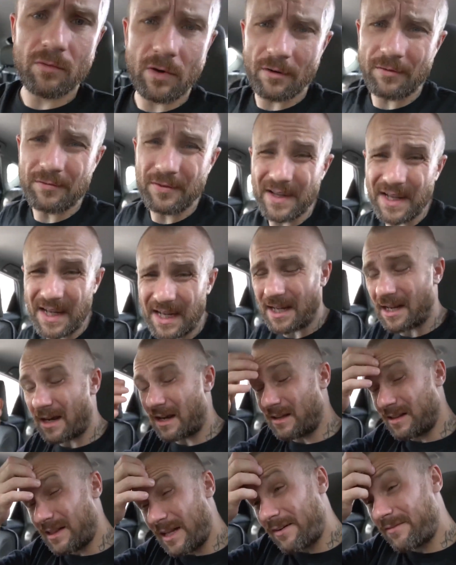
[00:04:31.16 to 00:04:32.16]
Roughly
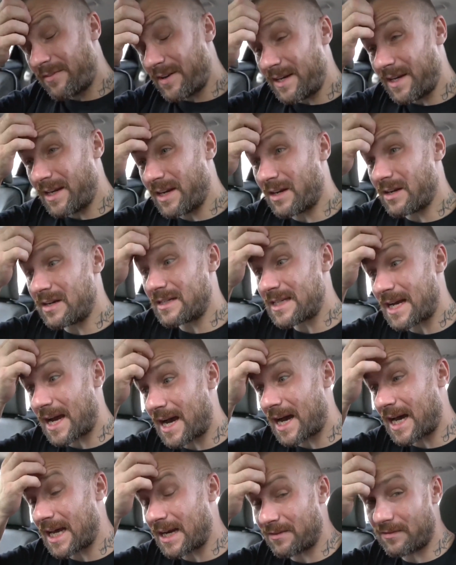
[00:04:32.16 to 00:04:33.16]
11 years
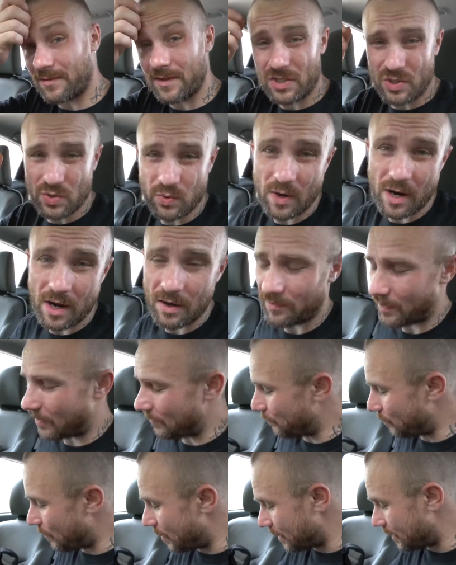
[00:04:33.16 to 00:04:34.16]
out of the 12,
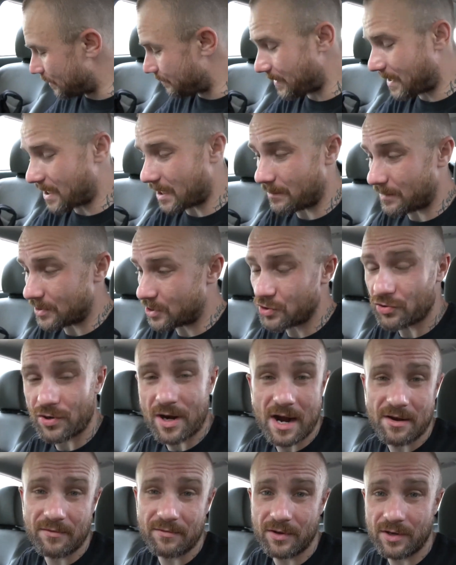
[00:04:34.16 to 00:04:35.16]
I've wanted to become a
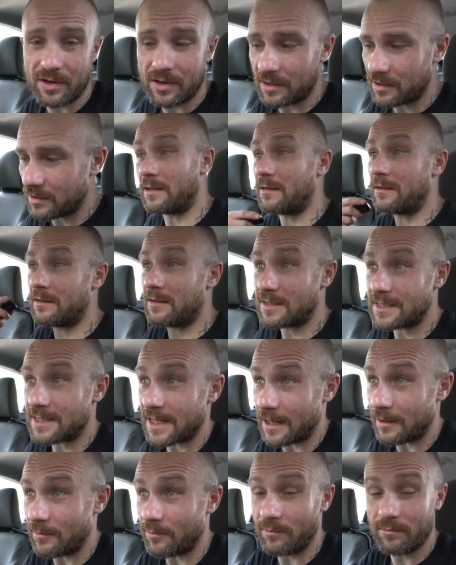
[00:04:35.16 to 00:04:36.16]
traveler. The
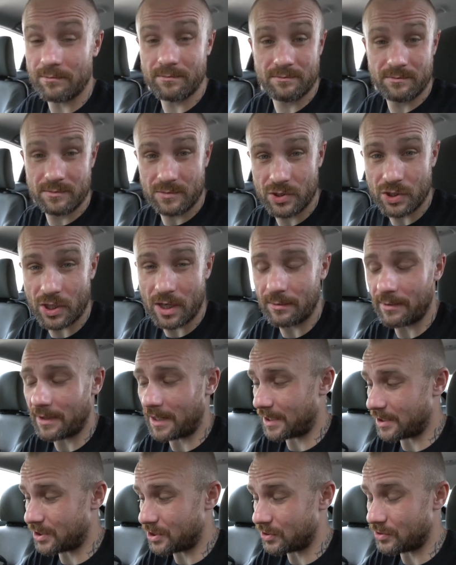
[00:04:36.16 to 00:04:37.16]
same job
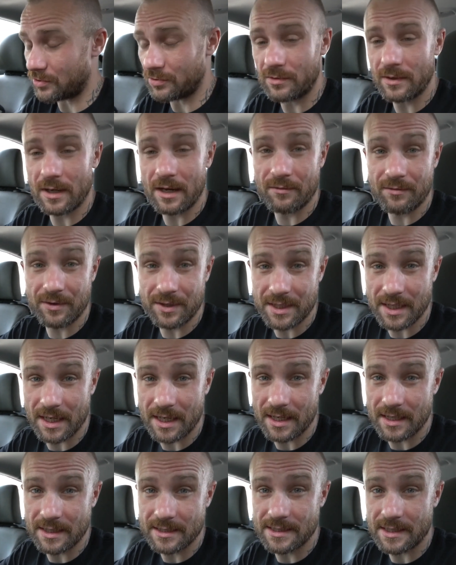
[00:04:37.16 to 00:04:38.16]
that I do every
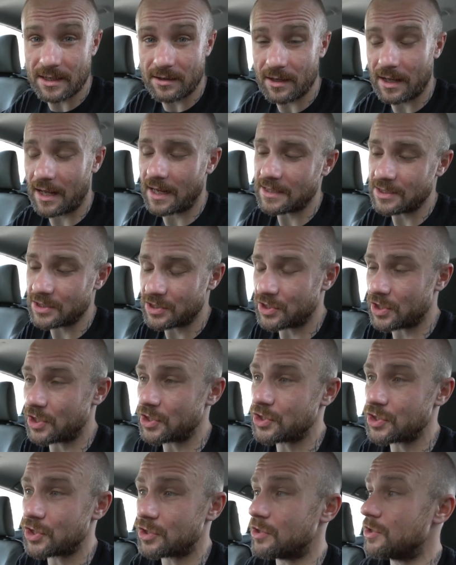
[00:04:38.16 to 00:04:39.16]
day, sterilizing
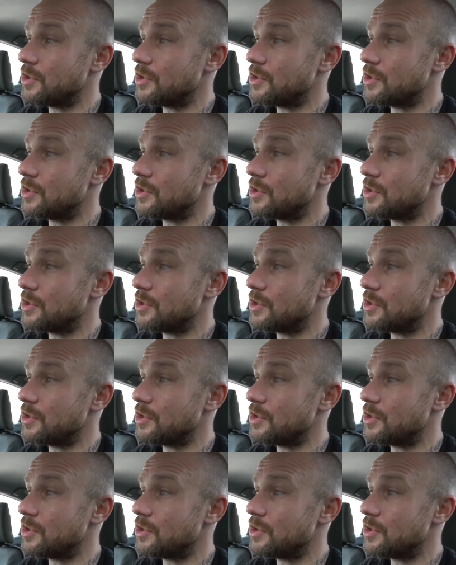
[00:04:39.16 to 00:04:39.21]
surgical